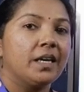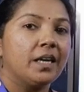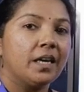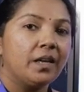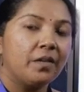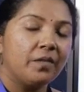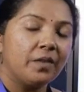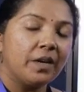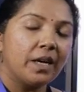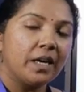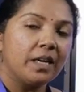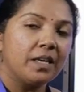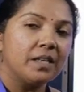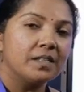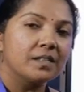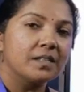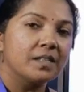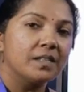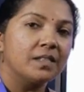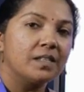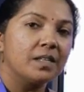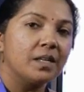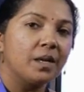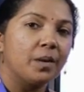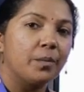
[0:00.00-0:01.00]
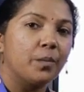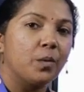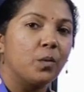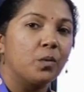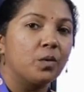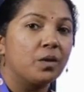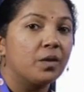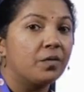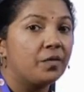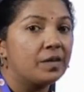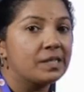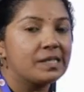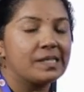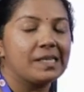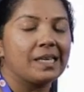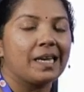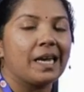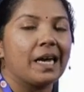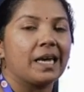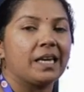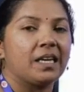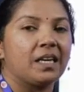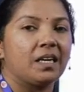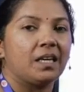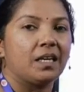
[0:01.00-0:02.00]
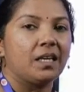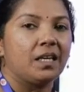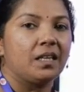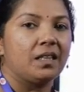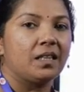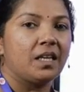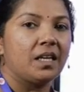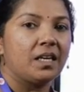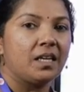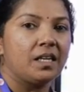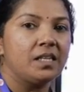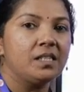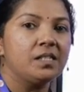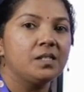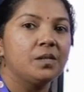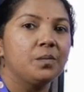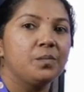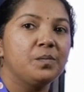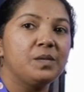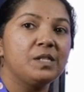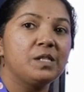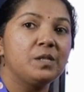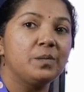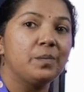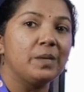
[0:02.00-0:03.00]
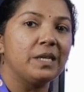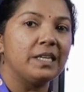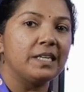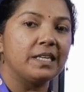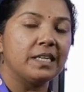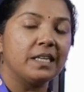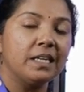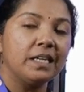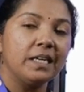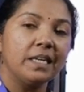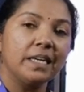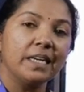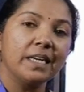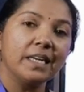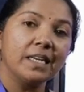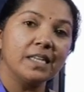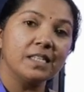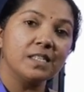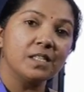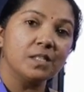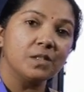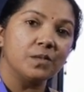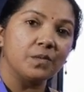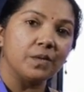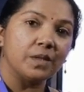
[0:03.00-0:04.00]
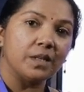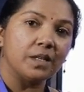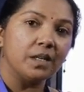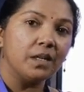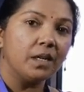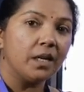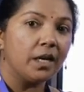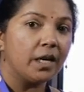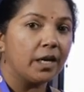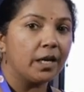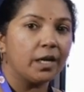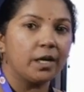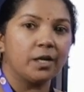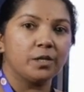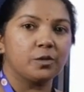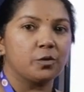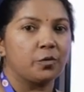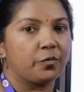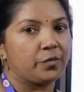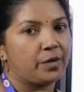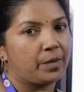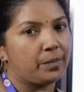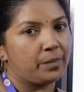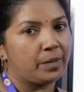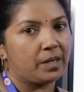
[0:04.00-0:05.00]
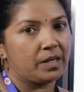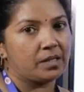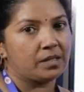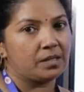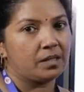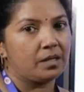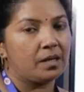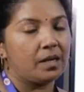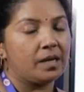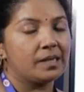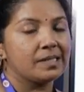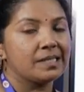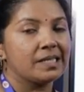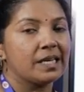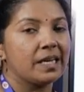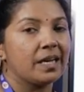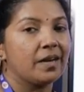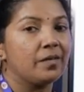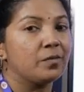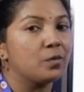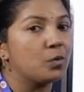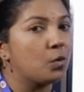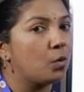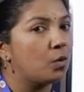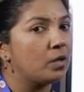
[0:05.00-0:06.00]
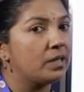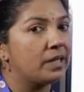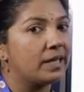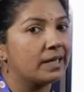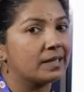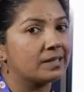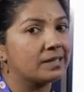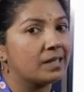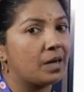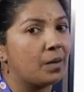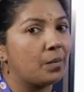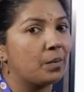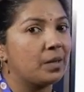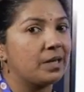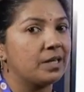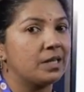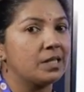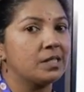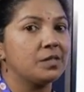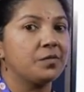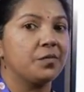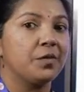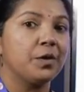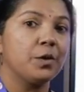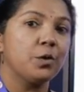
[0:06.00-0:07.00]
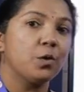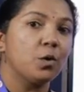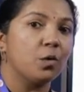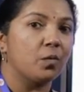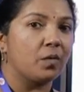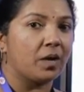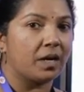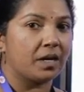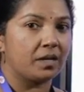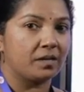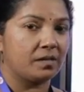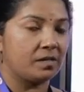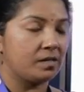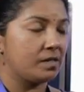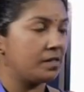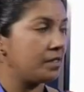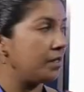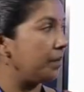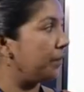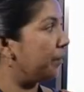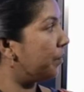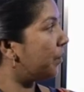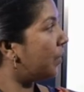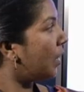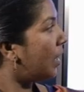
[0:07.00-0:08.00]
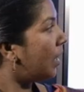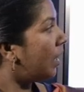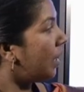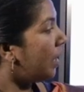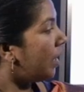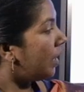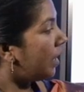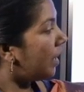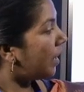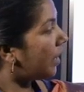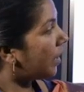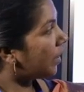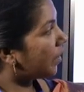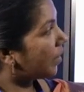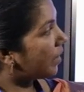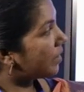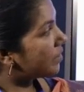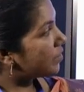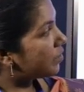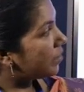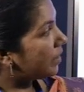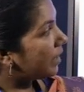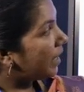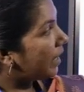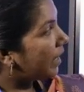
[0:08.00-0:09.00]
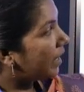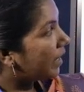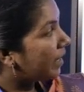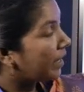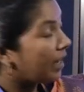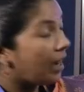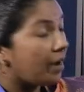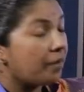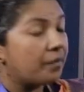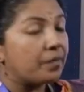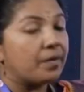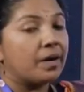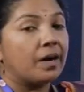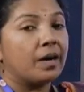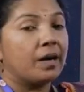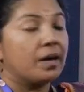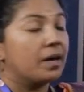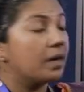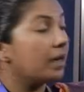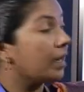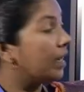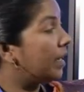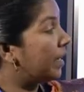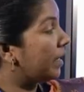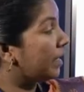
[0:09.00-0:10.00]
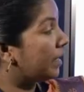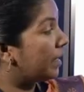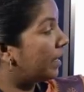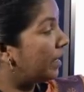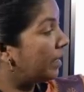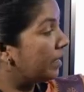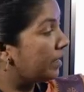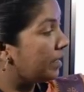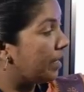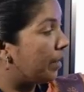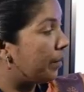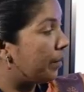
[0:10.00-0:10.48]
here we are discussing about the first category, that is miscibility increases with the increase of temperature. As I have told the example, it is phenol water system. Here you can see a graph connecting